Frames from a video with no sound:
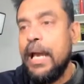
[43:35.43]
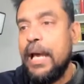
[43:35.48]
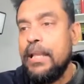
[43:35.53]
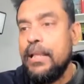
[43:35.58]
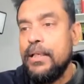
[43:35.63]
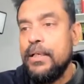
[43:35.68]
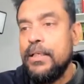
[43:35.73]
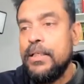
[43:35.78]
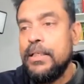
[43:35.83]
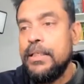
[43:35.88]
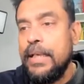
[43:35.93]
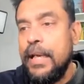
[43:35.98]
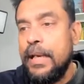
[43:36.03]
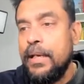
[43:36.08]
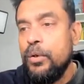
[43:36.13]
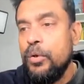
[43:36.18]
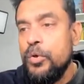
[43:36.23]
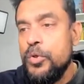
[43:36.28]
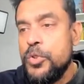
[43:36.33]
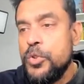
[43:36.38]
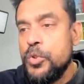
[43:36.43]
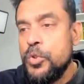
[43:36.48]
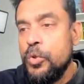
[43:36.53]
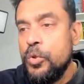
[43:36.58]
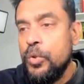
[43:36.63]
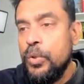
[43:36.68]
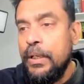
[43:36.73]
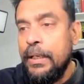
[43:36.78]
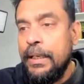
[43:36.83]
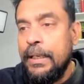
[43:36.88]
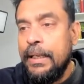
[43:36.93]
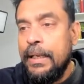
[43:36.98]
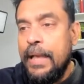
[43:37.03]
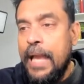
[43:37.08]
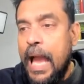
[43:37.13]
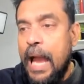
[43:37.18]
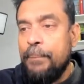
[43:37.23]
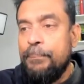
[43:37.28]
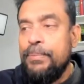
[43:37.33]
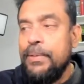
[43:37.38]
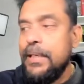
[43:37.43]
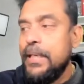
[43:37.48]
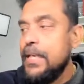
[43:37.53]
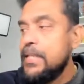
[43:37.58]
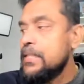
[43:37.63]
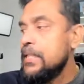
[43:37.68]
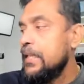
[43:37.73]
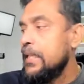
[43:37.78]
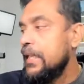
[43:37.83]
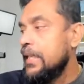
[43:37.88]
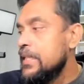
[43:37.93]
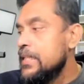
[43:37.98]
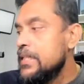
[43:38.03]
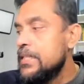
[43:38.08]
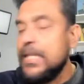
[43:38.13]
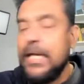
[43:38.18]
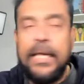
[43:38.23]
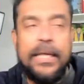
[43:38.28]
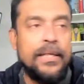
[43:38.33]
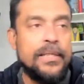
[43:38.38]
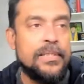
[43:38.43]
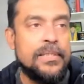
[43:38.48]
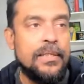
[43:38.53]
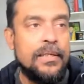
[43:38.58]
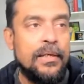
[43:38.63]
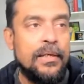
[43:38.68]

alerting, and also application insights,